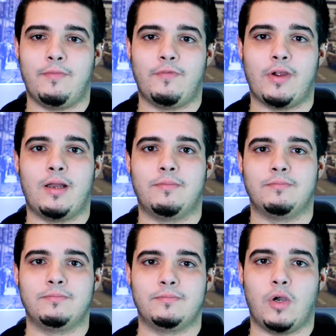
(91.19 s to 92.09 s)
from
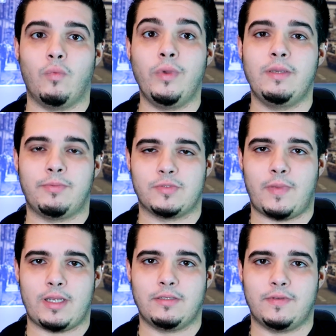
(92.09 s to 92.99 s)
a week
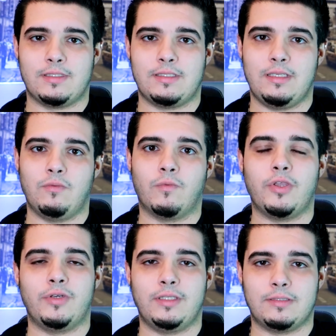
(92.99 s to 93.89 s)
perspective and see what
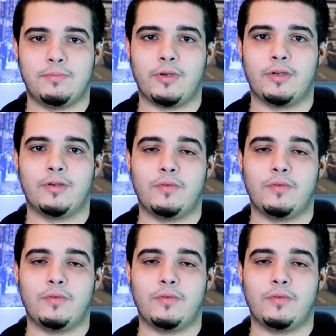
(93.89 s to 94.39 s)
you need to burn,